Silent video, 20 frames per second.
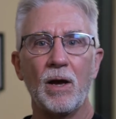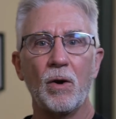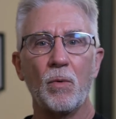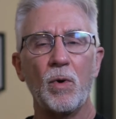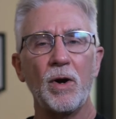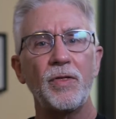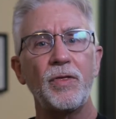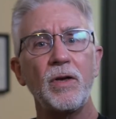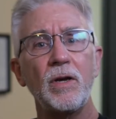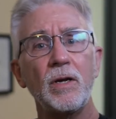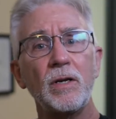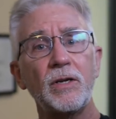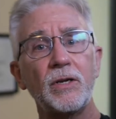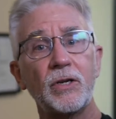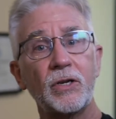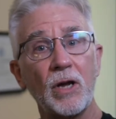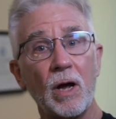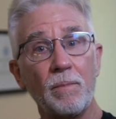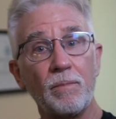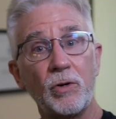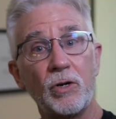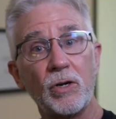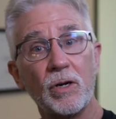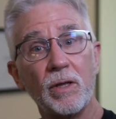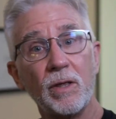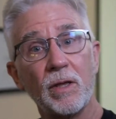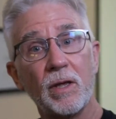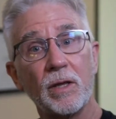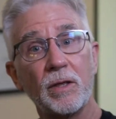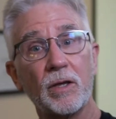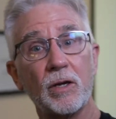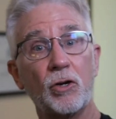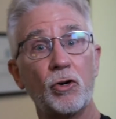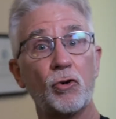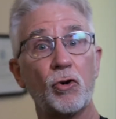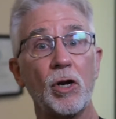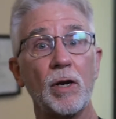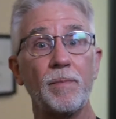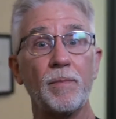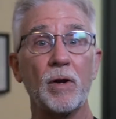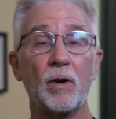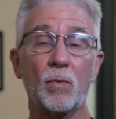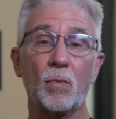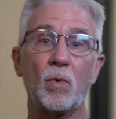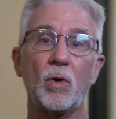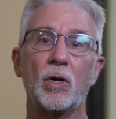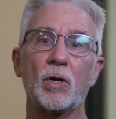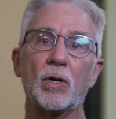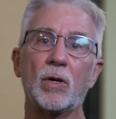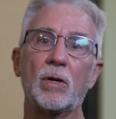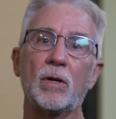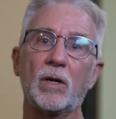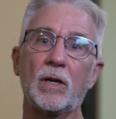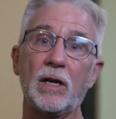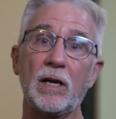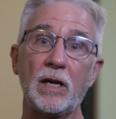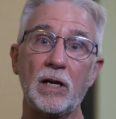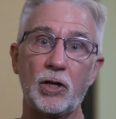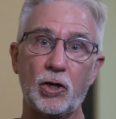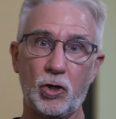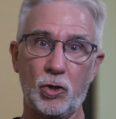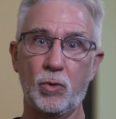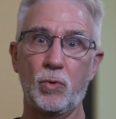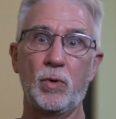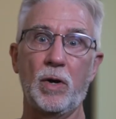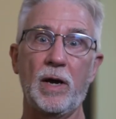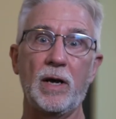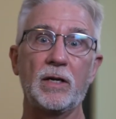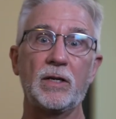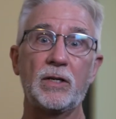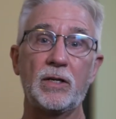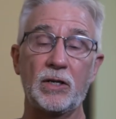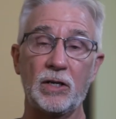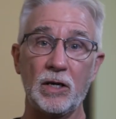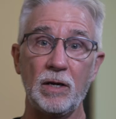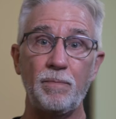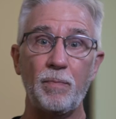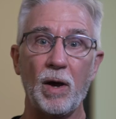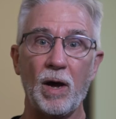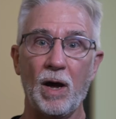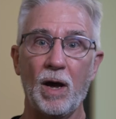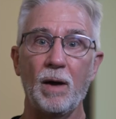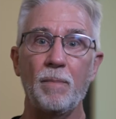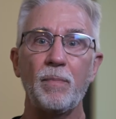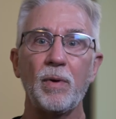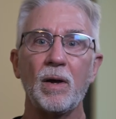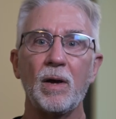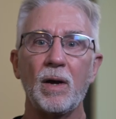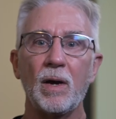With the assumption that the treatment will lead to a CPAP,